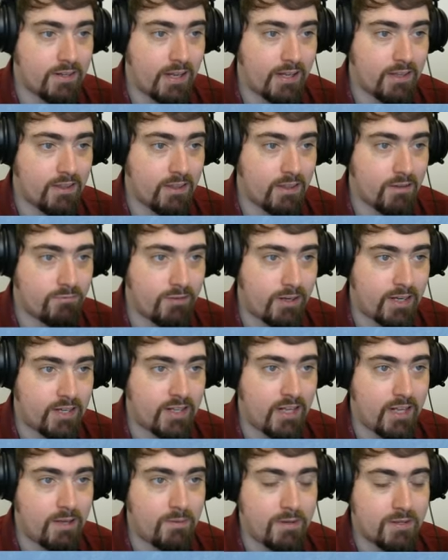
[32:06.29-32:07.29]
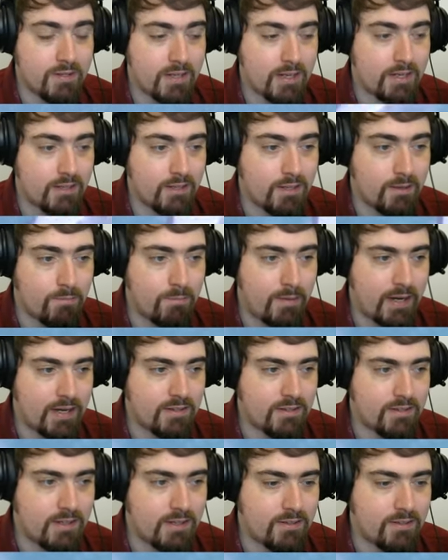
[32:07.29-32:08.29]
getting the reclaim, he's getting the
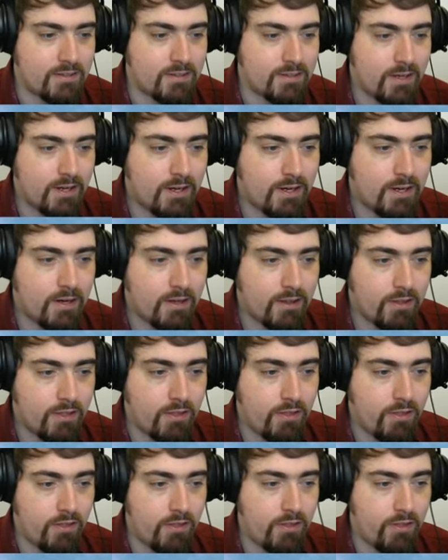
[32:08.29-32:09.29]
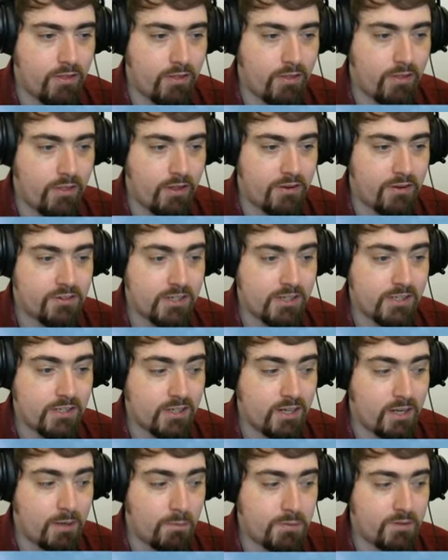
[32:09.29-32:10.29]
mexes. There's still a
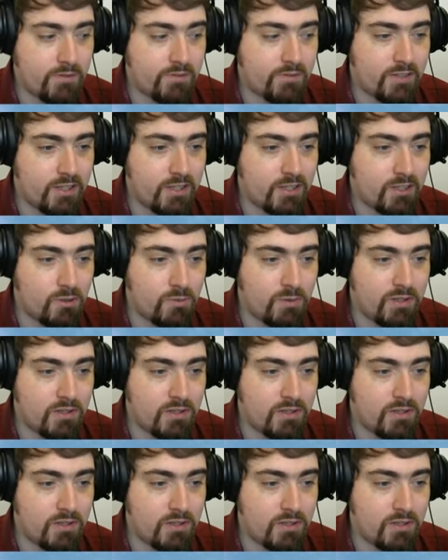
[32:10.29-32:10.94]
couple of T2